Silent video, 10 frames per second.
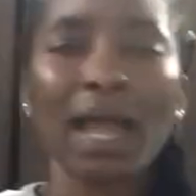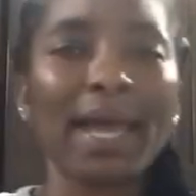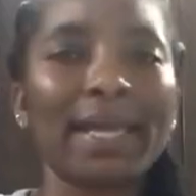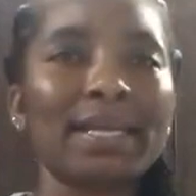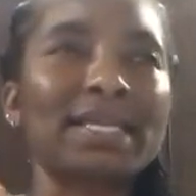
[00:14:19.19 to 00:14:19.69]

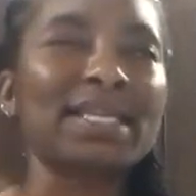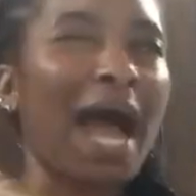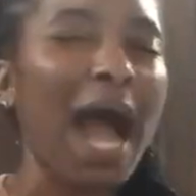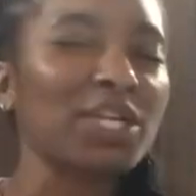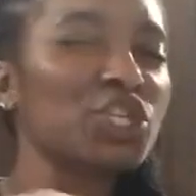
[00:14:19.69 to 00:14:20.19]
like
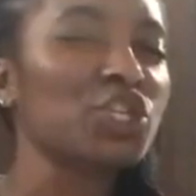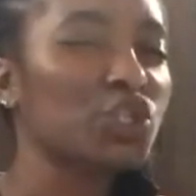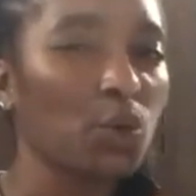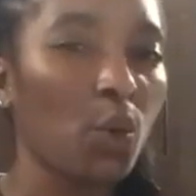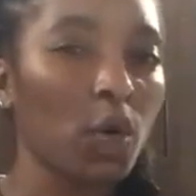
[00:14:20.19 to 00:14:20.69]
not
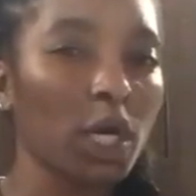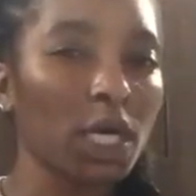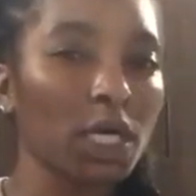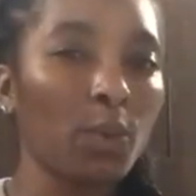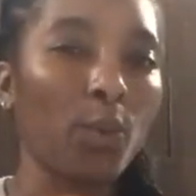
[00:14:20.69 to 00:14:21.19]

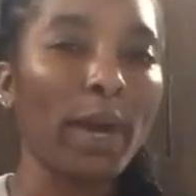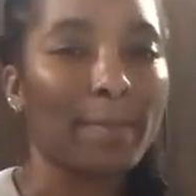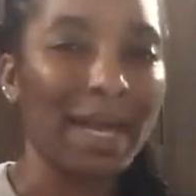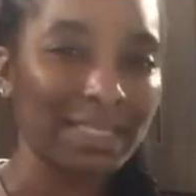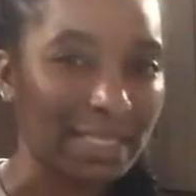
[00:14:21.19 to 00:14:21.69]
sure where
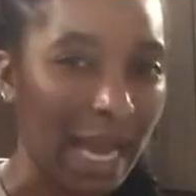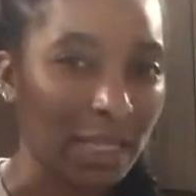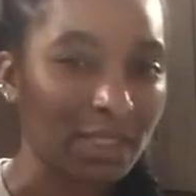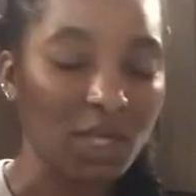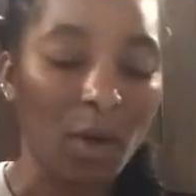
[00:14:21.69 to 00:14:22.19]
my
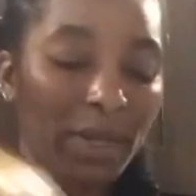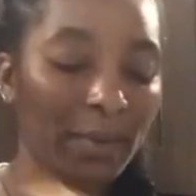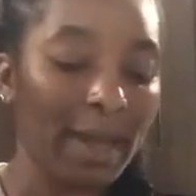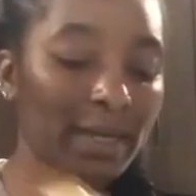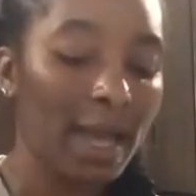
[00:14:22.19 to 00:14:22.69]
style is going
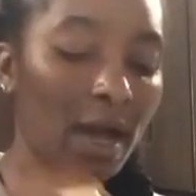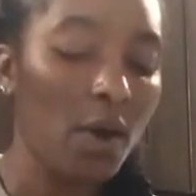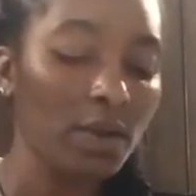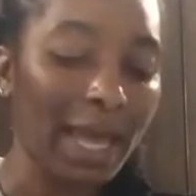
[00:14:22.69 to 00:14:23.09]
right now.